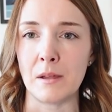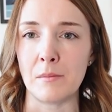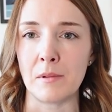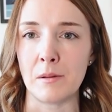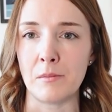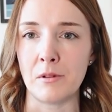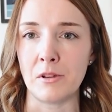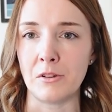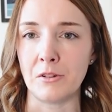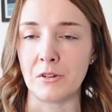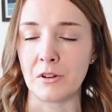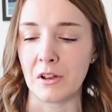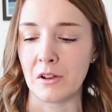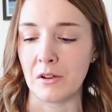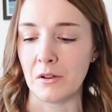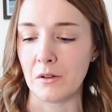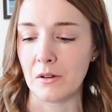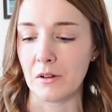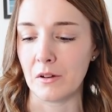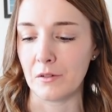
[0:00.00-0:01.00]
Maybe you
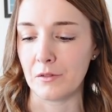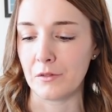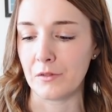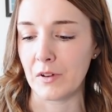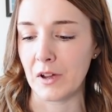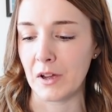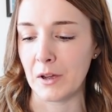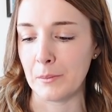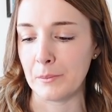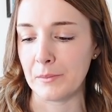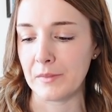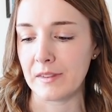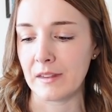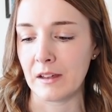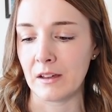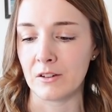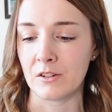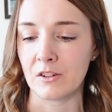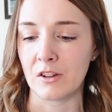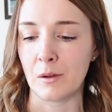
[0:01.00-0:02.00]
know of
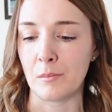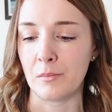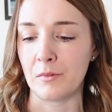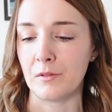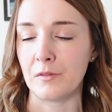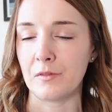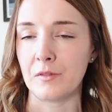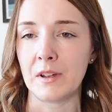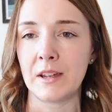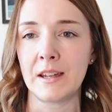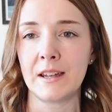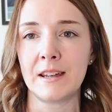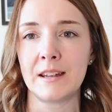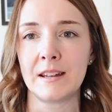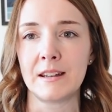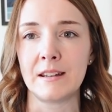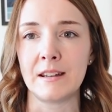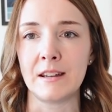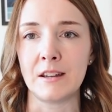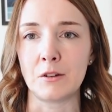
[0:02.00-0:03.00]
certain type of
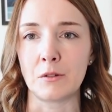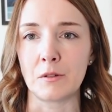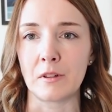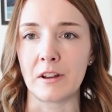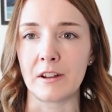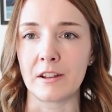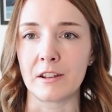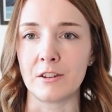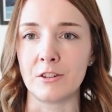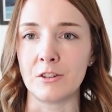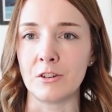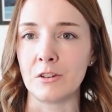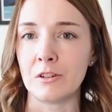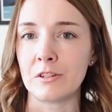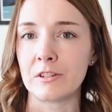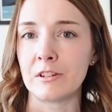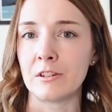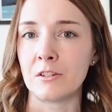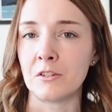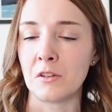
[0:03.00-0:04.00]
needle that I can use
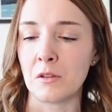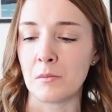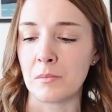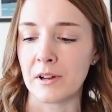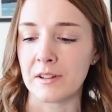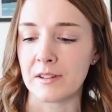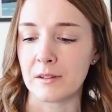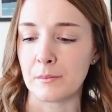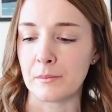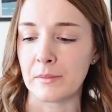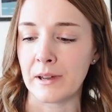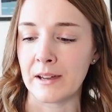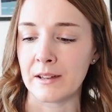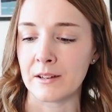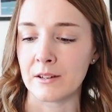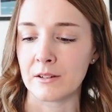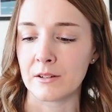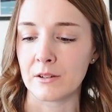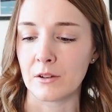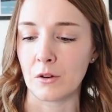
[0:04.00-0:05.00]
to do the button
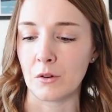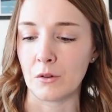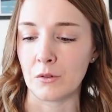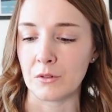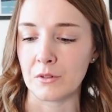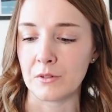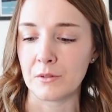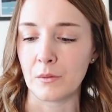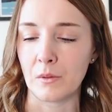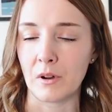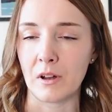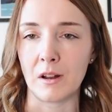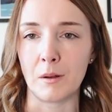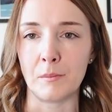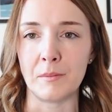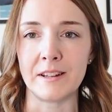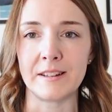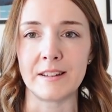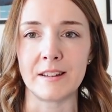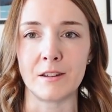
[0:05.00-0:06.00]
band on while
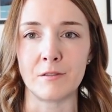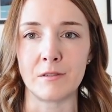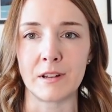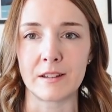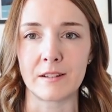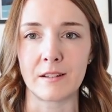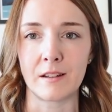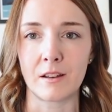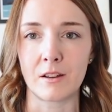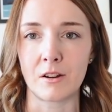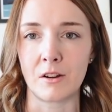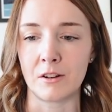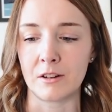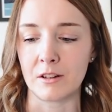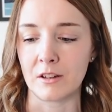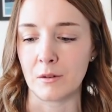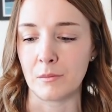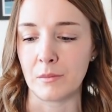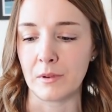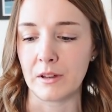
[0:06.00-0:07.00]
I'm knitting the rest of the
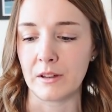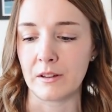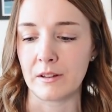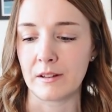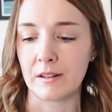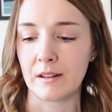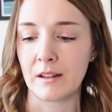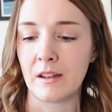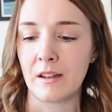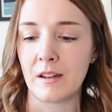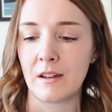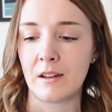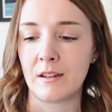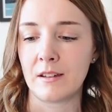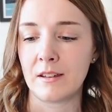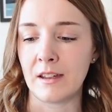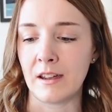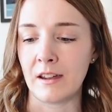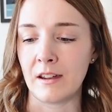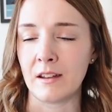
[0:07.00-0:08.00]
cardigan, because
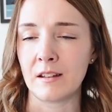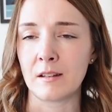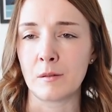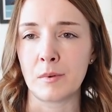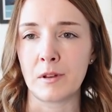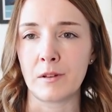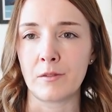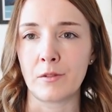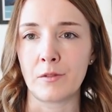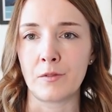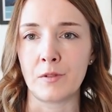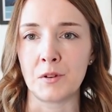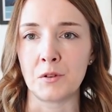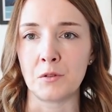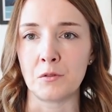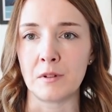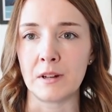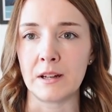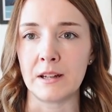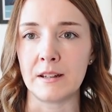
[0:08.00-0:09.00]
it's a bit of a
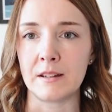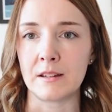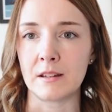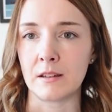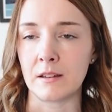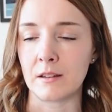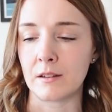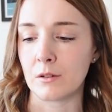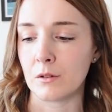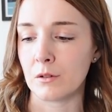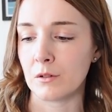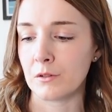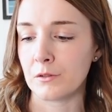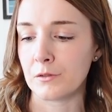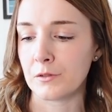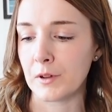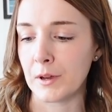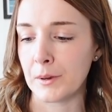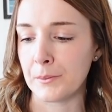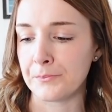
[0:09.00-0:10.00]
fiddle really to sort
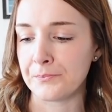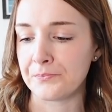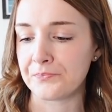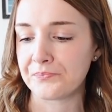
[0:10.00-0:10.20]
of